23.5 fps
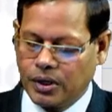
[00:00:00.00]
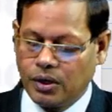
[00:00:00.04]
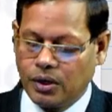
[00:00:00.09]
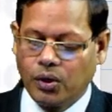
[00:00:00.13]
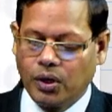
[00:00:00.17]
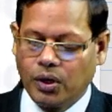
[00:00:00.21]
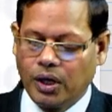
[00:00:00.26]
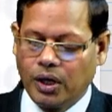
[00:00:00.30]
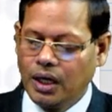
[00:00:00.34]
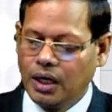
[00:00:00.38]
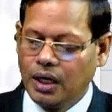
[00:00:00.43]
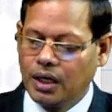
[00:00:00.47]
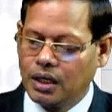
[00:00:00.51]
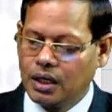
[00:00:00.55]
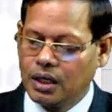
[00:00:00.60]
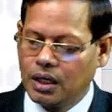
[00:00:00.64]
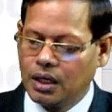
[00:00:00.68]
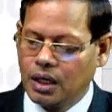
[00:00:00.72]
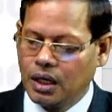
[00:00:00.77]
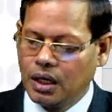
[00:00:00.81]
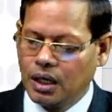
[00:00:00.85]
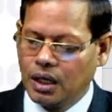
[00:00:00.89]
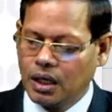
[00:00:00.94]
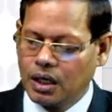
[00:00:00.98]
okay?
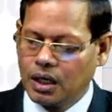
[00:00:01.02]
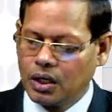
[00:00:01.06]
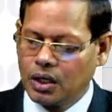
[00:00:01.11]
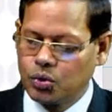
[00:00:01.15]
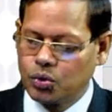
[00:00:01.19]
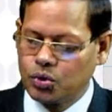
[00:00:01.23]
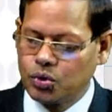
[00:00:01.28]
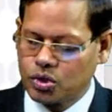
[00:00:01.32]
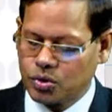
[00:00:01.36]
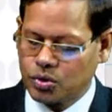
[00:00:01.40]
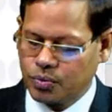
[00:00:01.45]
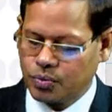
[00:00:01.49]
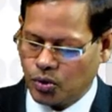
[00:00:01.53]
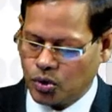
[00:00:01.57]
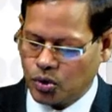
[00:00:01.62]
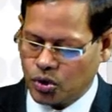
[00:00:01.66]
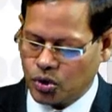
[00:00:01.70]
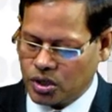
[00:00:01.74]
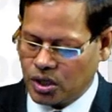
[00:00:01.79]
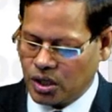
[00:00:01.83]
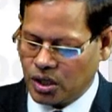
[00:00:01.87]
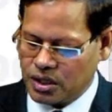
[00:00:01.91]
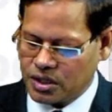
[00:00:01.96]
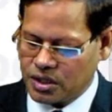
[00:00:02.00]
Goods
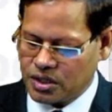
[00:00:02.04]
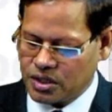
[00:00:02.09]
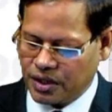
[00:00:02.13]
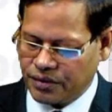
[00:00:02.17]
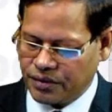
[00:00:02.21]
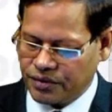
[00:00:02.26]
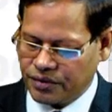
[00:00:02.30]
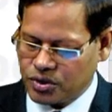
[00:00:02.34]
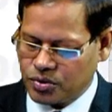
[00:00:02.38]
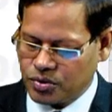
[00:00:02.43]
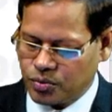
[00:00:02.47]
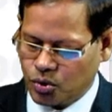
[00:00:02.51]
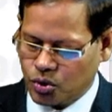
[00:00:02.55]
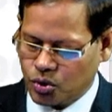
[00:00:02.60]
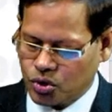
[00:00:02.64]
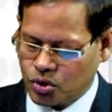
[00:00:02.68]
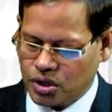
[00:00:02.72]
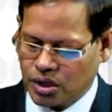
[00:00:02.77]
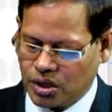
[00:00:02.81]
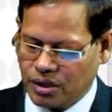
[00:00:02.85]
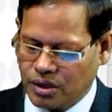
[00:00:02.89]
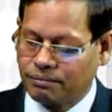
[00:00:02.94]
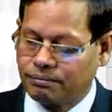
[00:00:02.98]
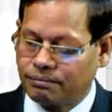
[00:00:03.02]
portion and service
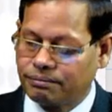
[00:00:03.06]
portion,